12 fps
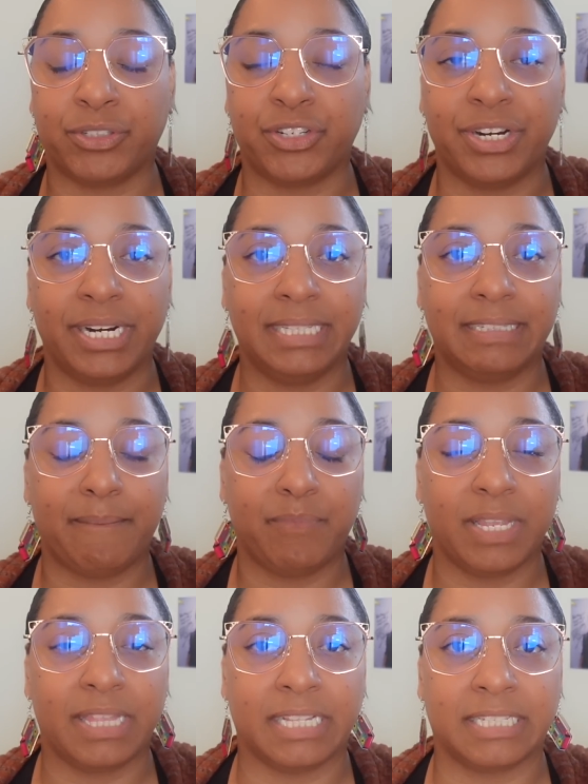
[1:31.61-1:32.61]
So you need
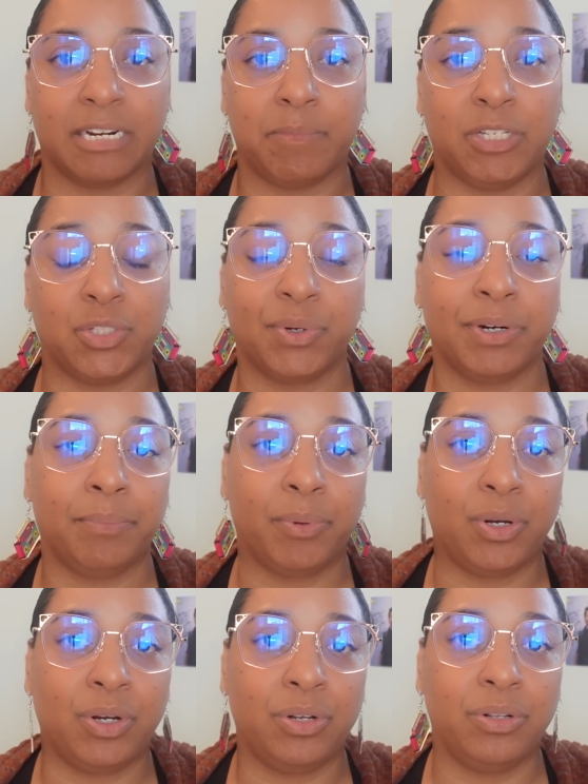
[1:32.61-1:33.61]
something that's going to be
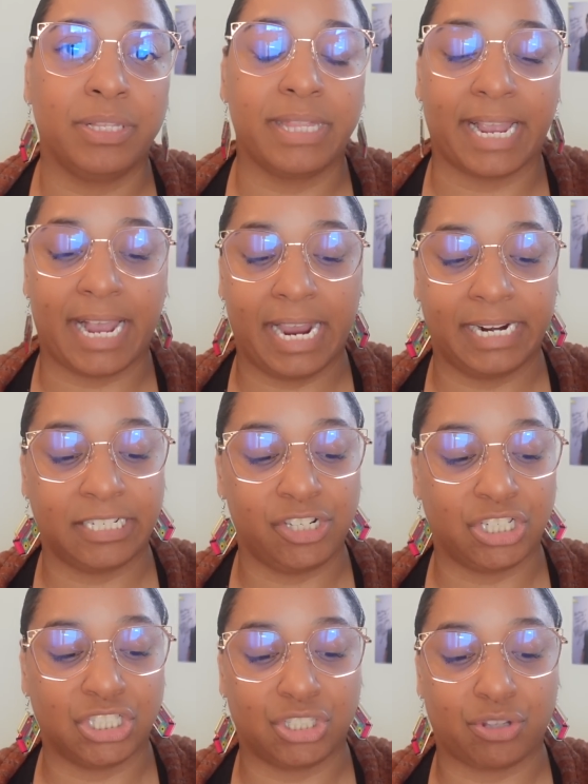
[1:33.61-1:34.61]
durable, that kind of you
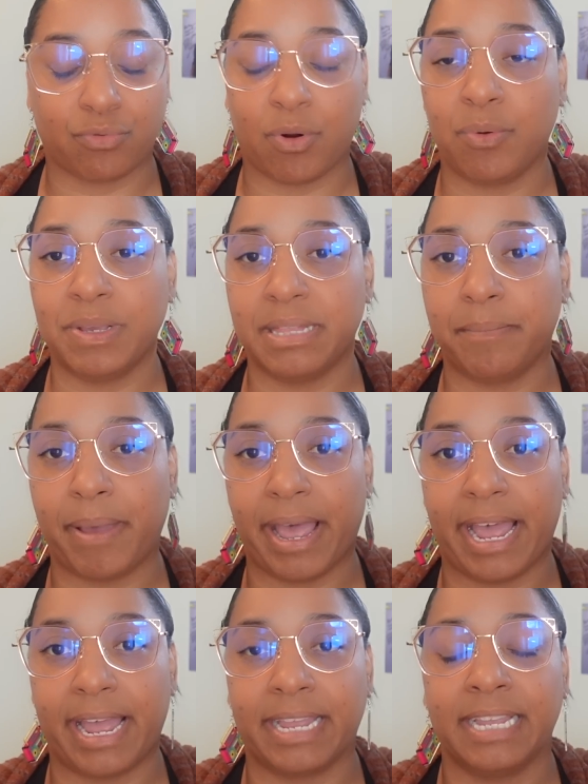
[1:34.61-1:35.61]
can just throw in the
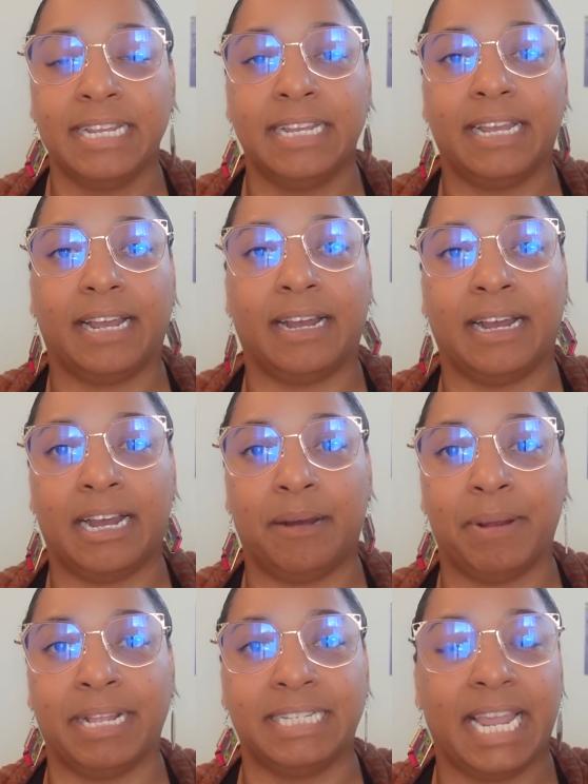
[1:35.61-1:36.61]
bag
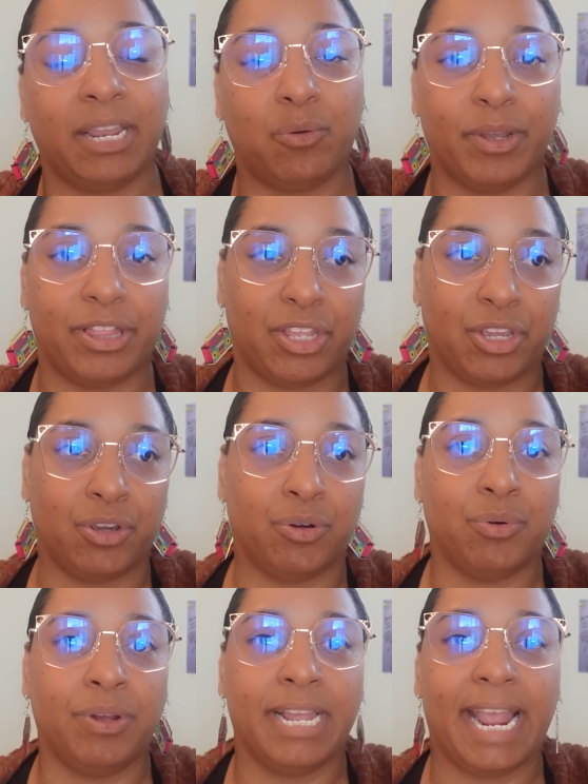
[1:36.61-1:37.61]
and take with
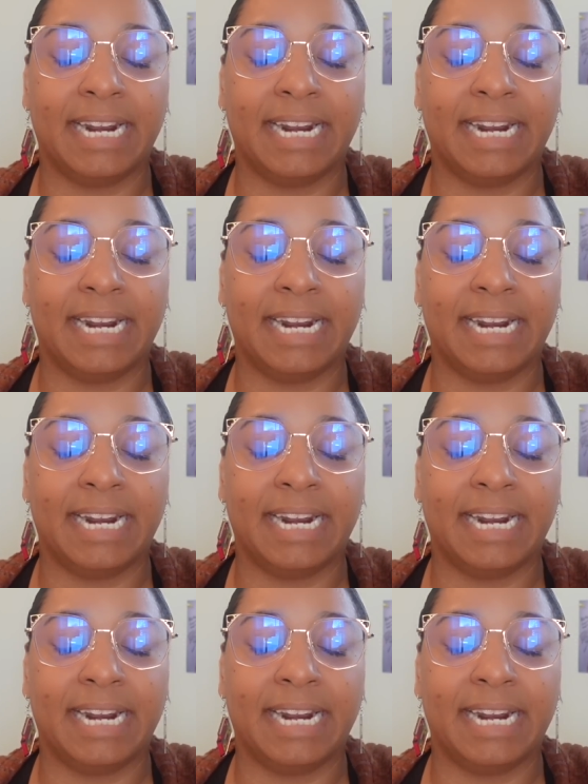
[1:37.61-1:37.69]
you.